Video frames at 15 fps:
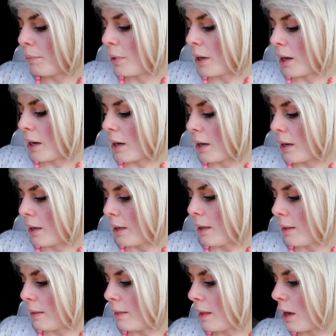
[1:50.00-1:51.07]
But
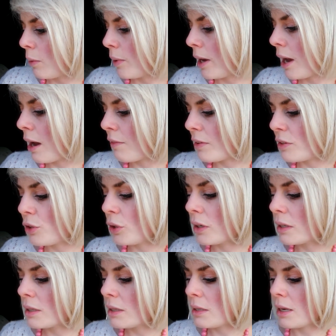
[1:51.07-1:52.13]
there we have, as you
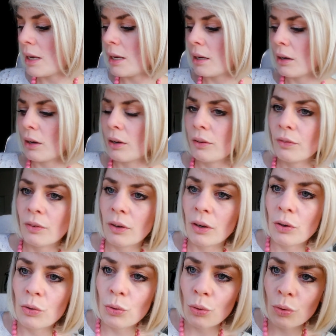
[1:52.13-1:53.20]
can see,
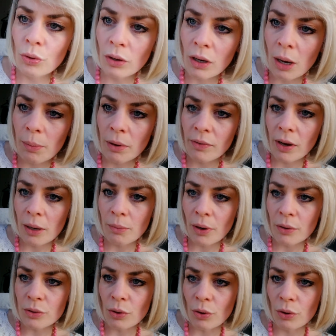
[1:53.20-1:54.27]
I've drawn a couple of
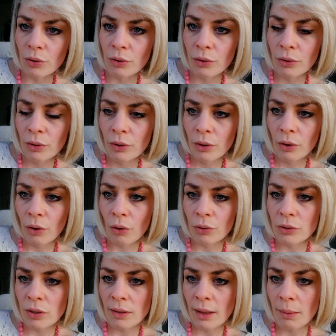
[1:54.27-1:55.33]
eyebrows
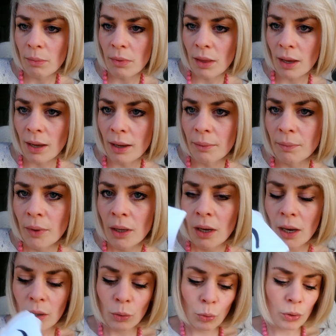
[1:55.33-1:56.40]
onto them there.
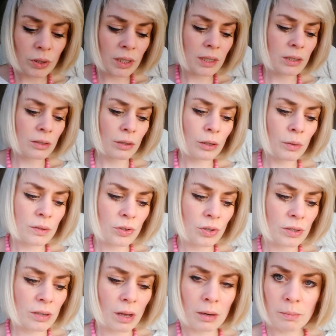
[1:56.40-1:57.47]
And all you need to do is
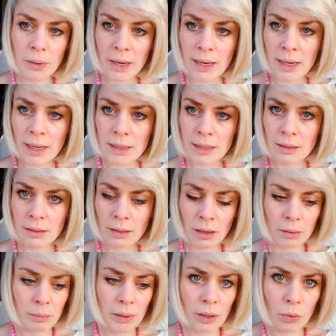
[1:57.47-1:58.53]
just
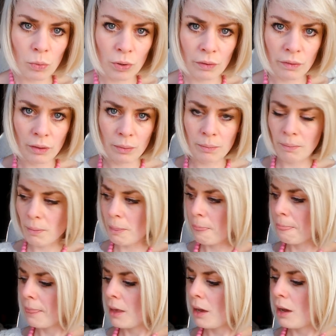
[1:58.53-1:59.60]
unpeel one of them.
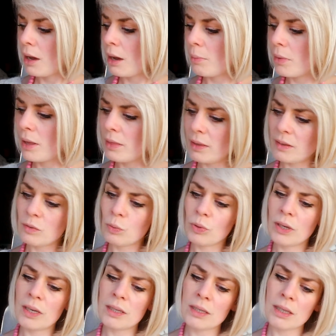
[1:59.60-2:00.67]
And this
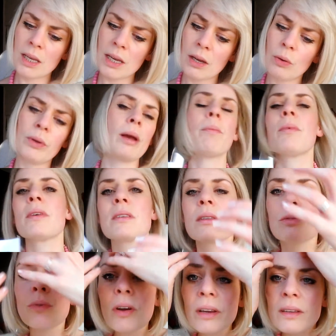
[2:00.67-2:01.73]
one is that's
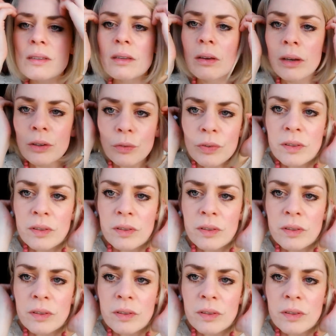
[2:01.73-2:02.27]
the right side.